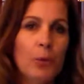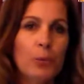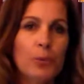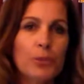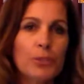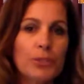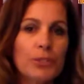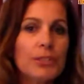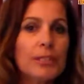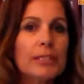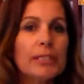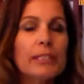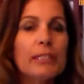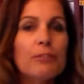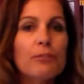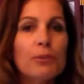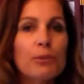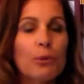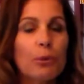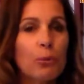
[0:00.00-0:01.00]
We're just going to
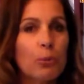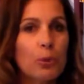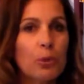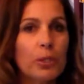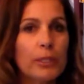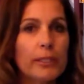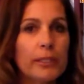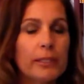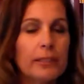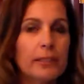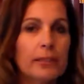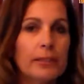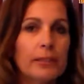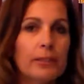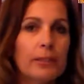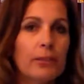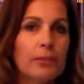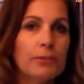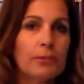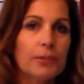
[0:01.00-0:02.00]
give you a
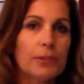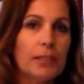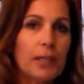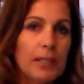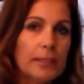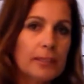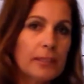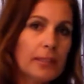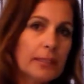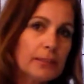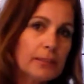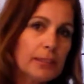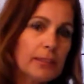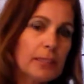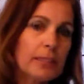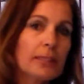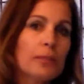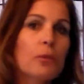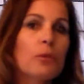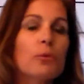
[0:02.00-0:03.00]
warning, knock, knock,
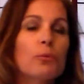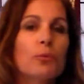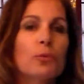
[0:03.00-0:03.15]
knock.